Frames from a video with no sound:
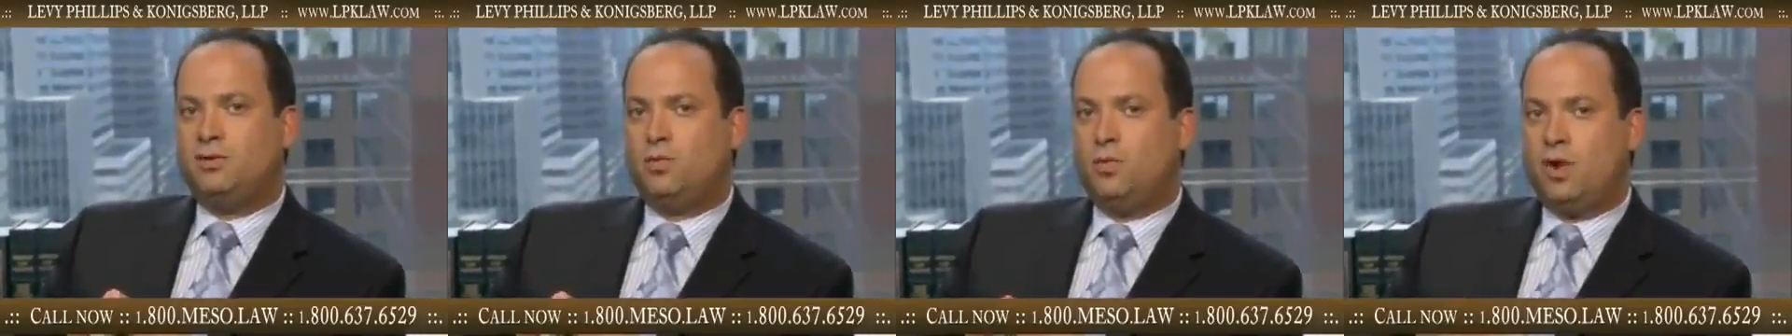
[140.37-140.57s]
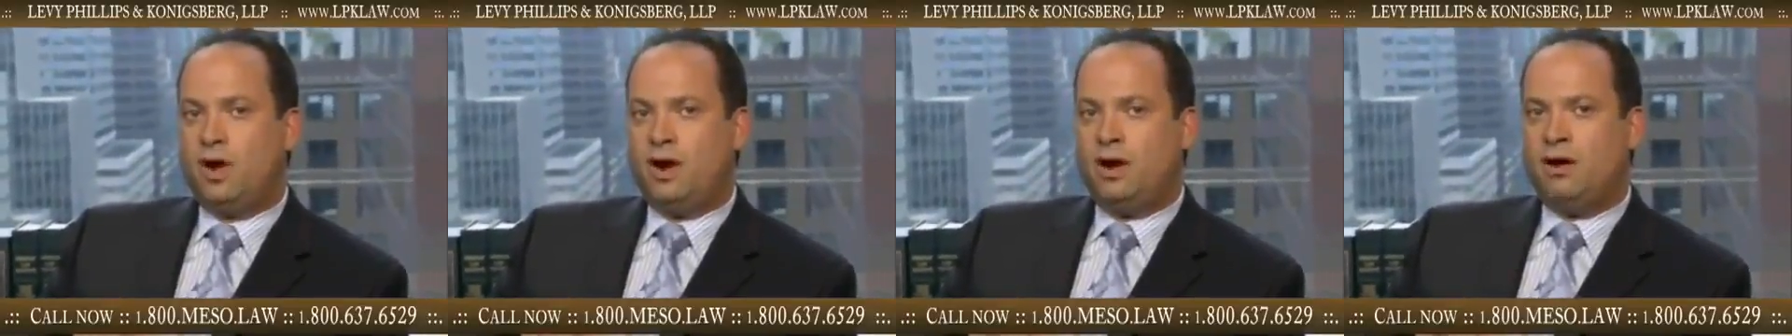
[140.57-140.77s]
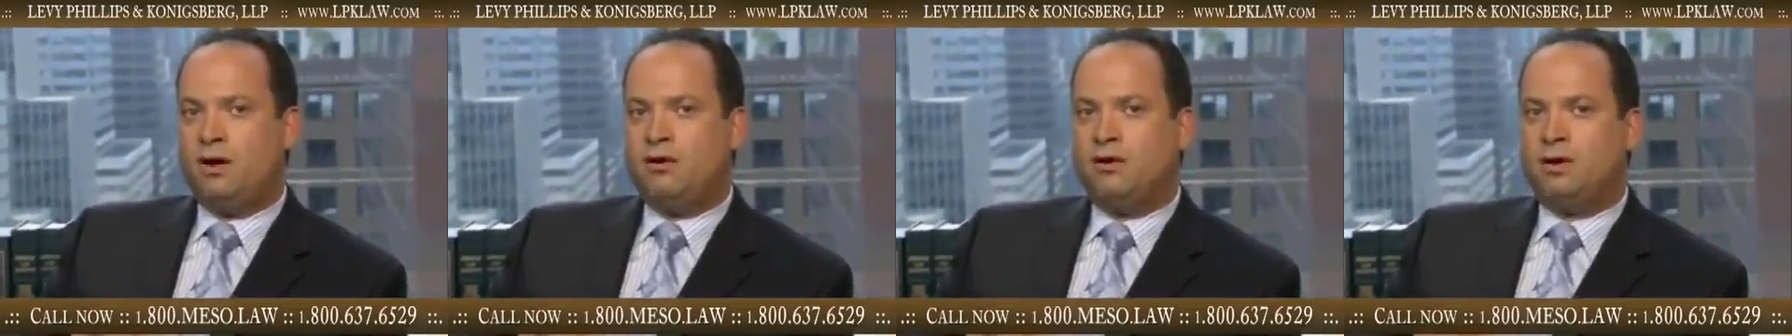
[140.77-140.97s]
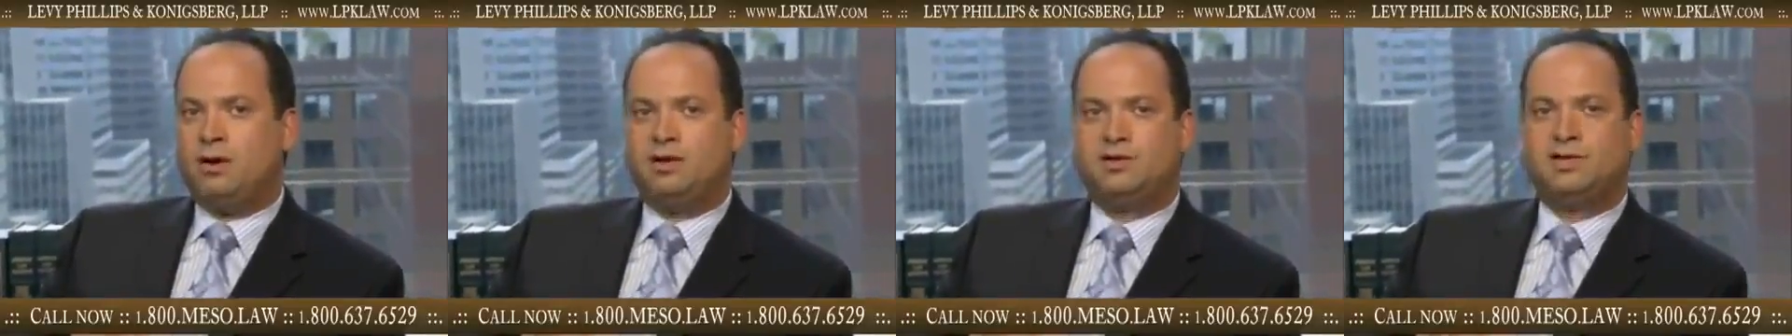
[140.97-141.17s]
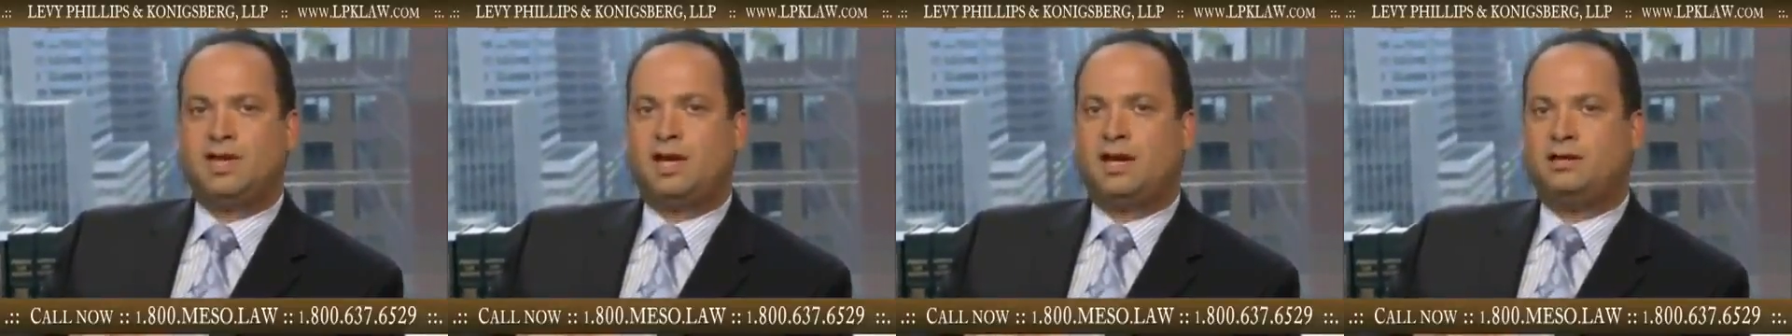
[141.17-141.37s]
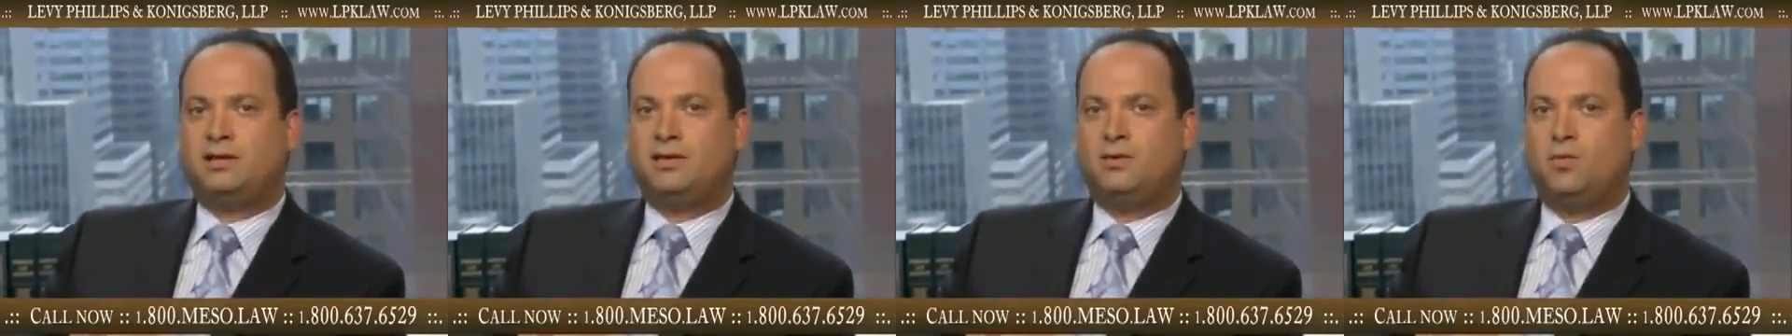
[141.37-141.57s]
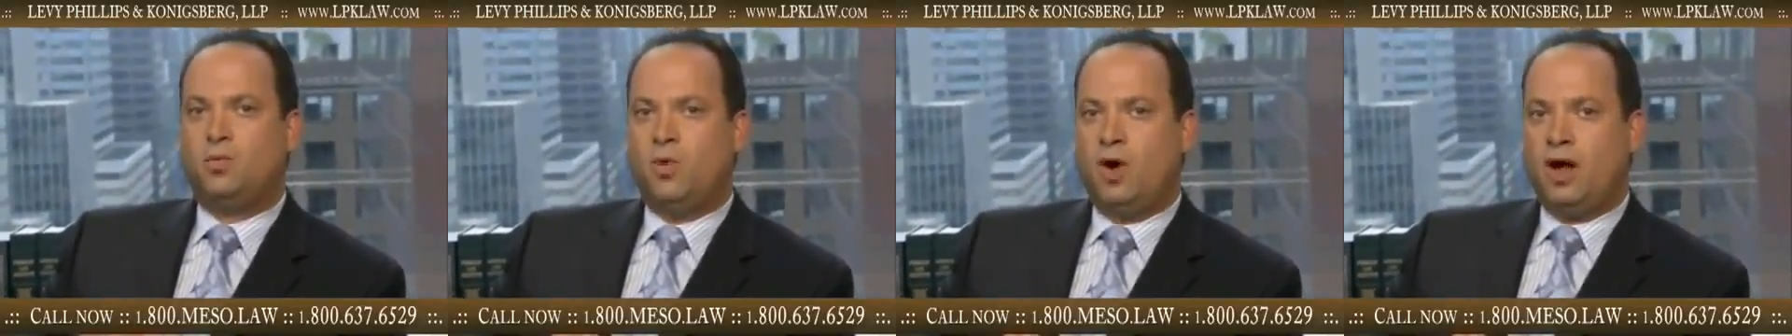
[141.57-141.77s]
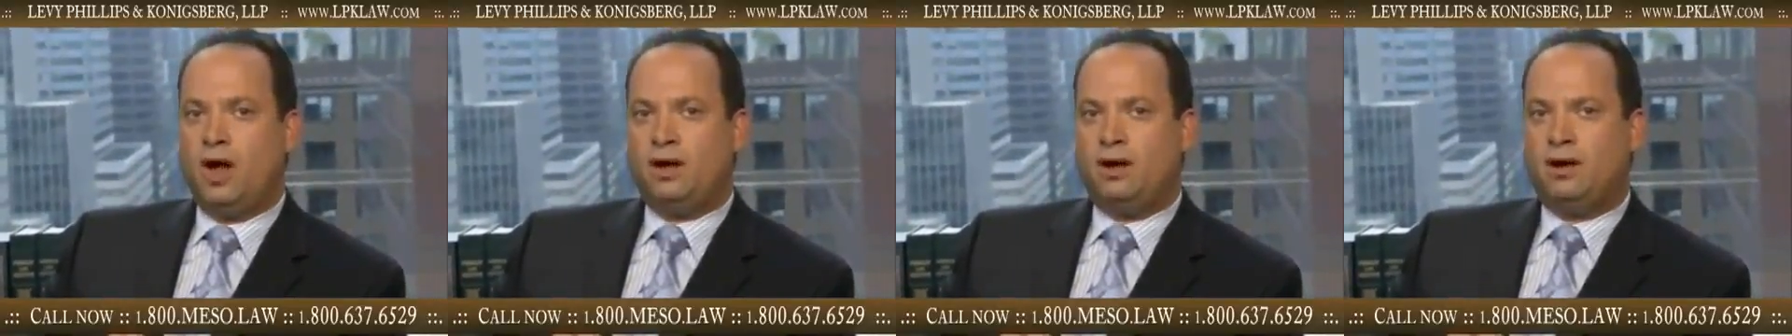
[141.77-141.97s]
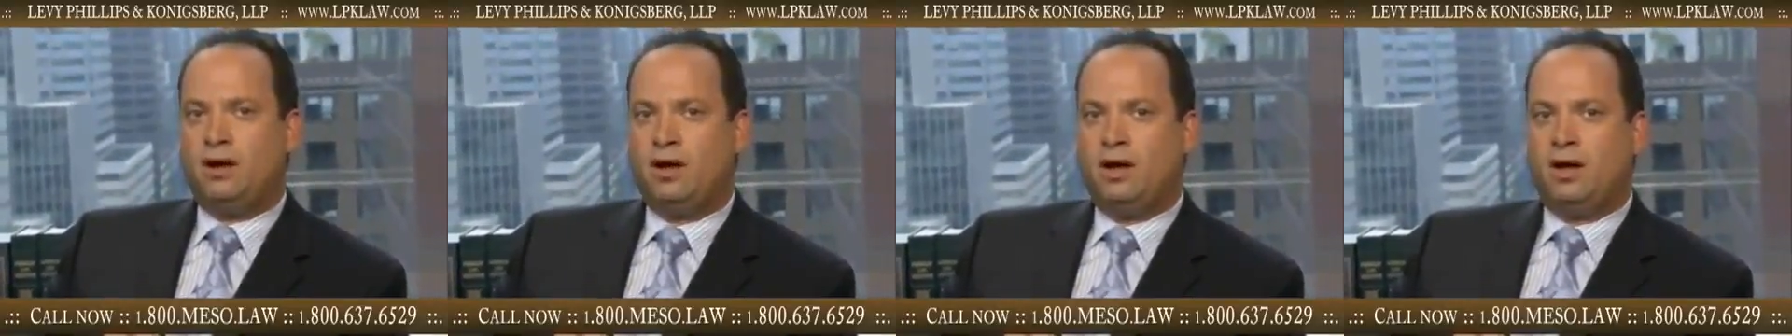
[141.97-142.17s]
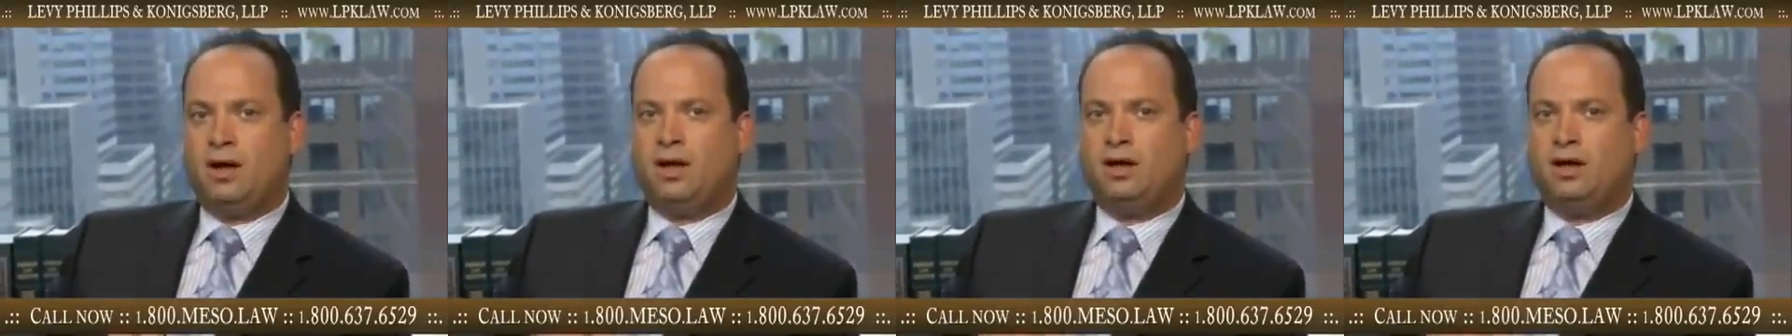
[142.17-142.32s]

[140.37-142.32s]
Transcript: where, exactly when,